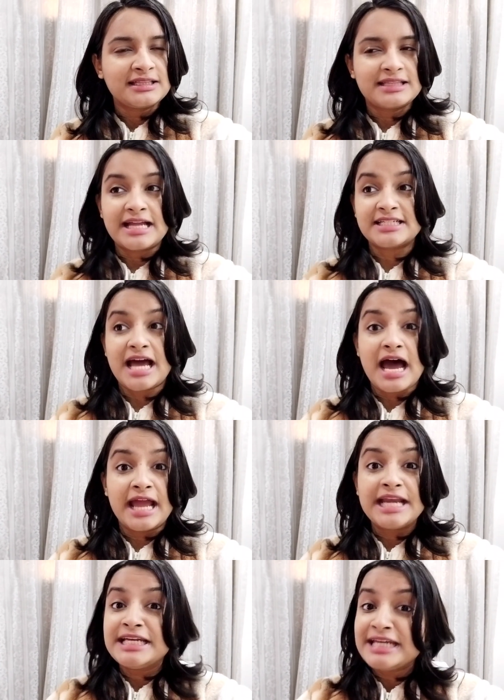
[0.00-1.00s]
that
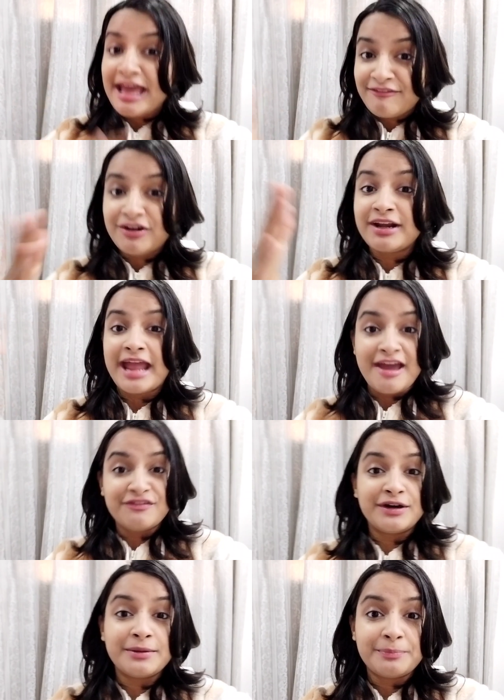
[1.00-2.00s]
I never
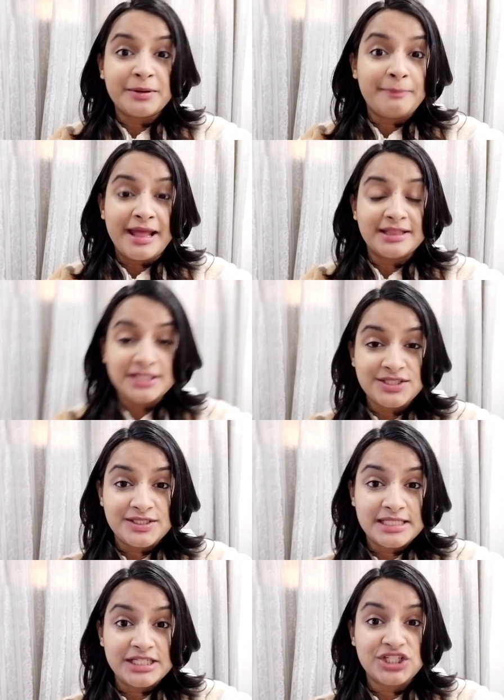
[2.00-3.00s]
ever prepared this
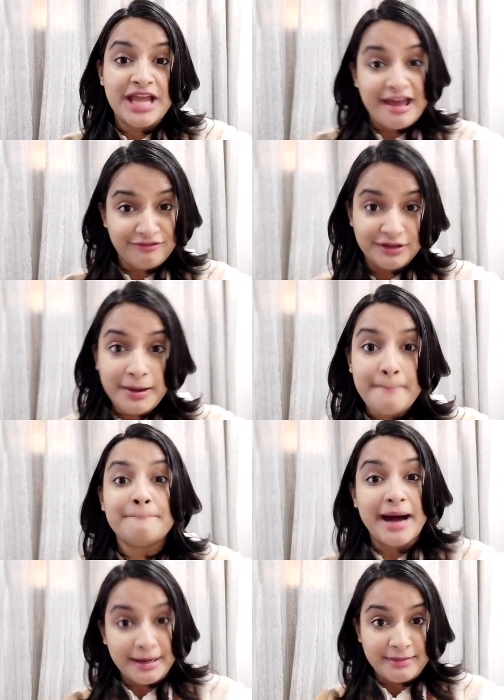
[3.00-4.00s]
dish ever
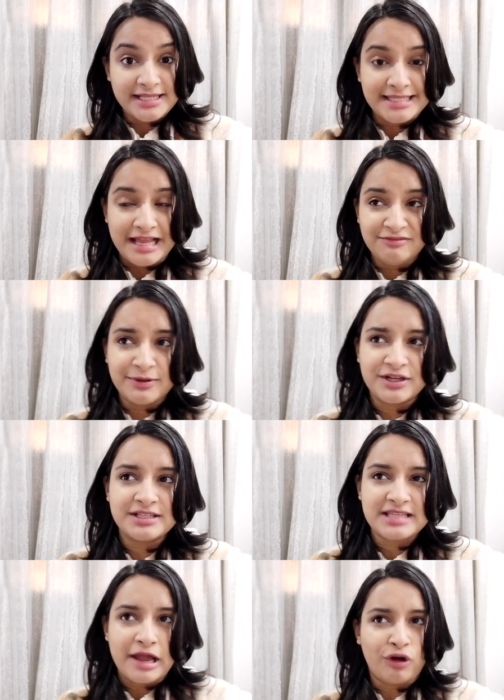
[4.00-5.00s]
by myself,
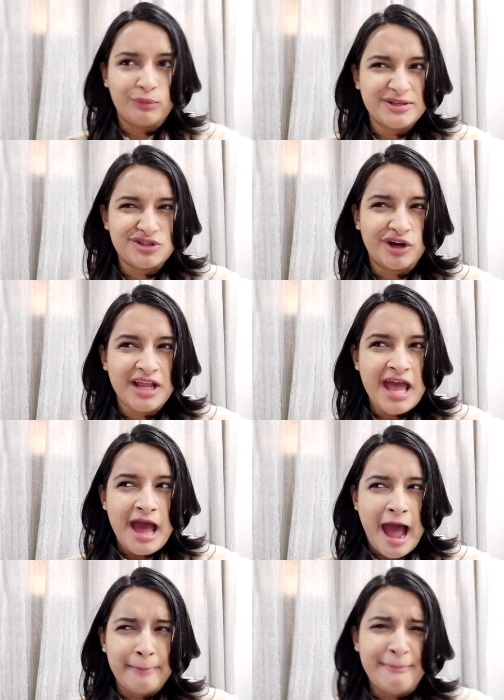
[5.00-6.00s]
because I always thought
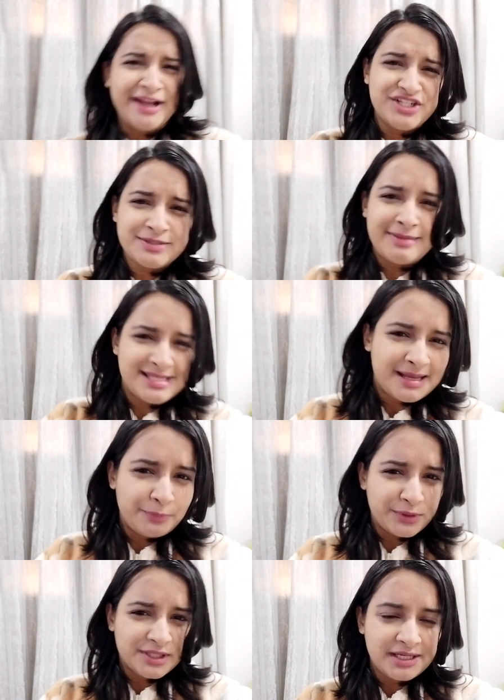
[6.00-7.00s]
I might just mess
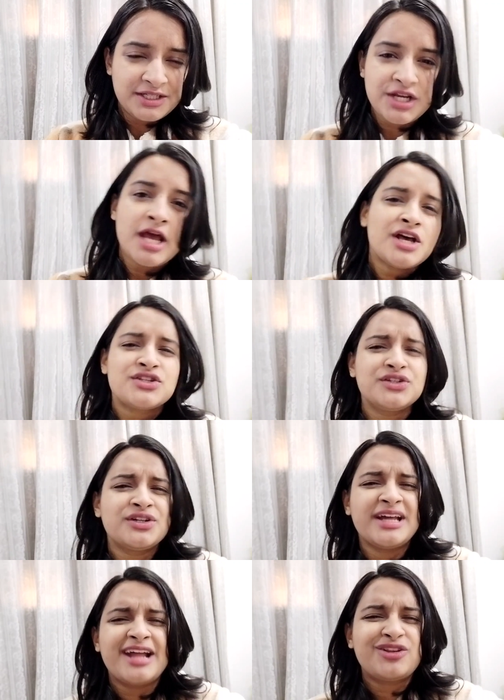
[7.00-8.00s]
up with the dish. So
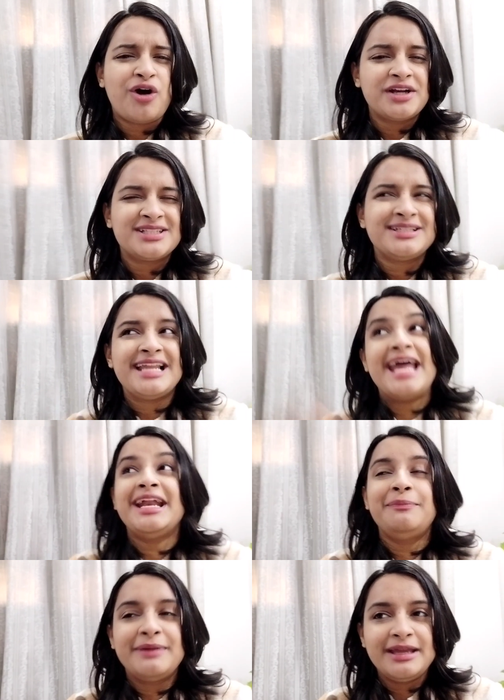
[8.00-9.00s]
today I thought, let
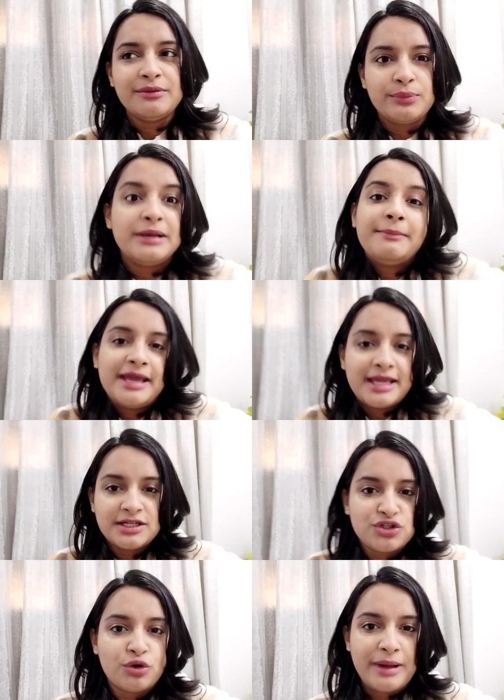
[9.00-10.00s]
it be, we'll make
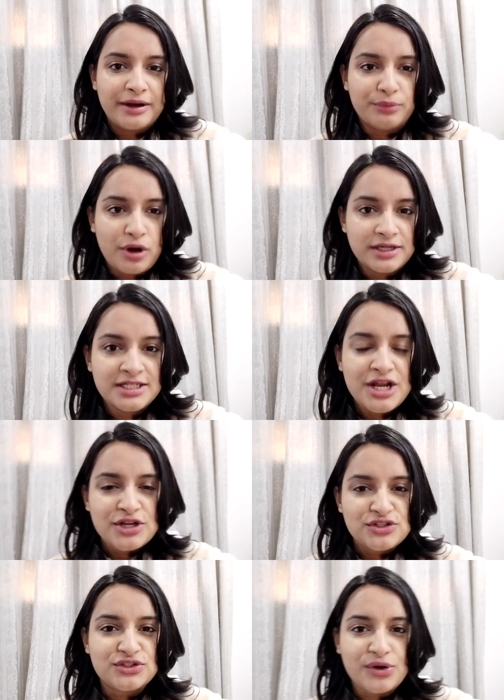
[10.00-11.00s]
it no matter what.
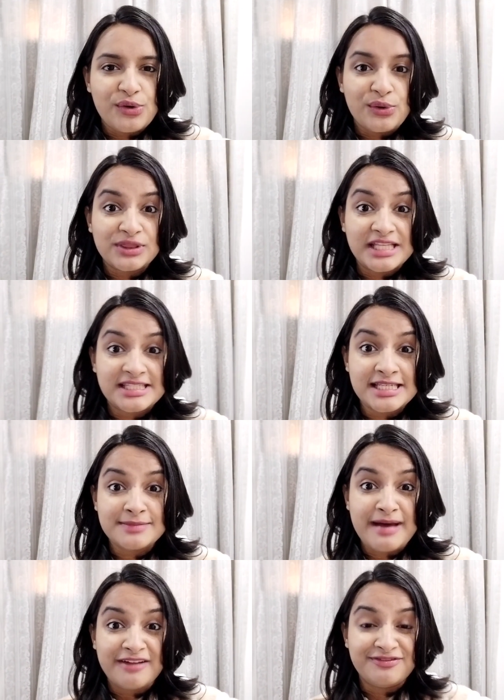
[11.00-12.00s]
So this
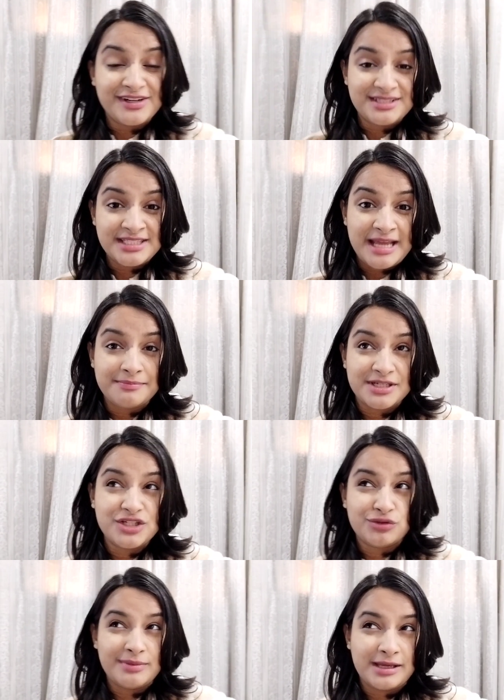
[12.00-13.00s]
is my first attempt
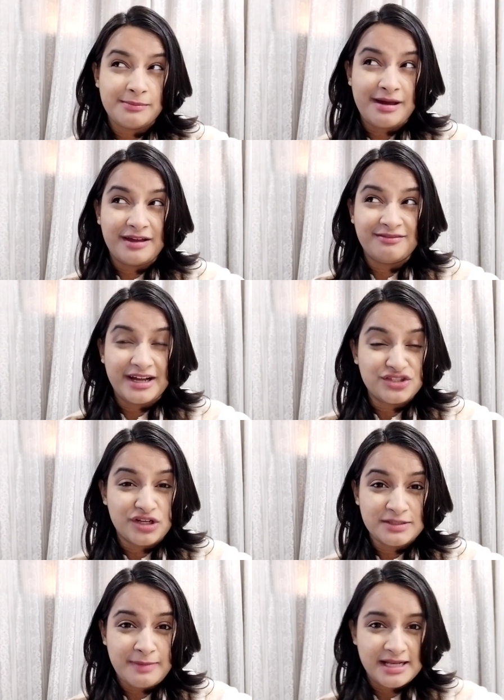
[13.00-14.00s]
into making my white
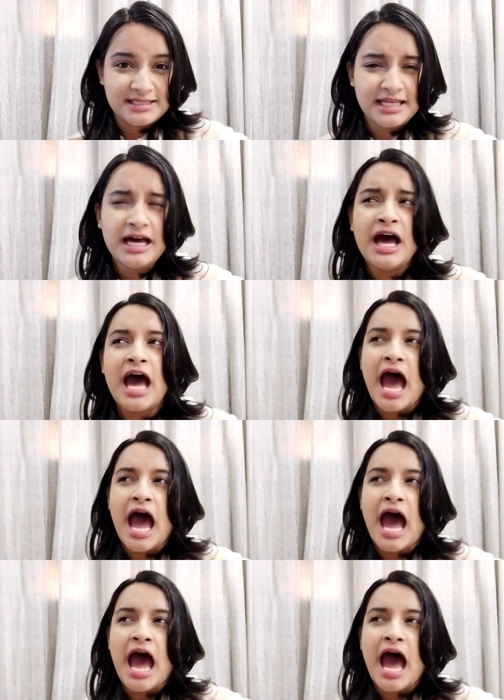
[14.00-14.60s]
sauce pasta.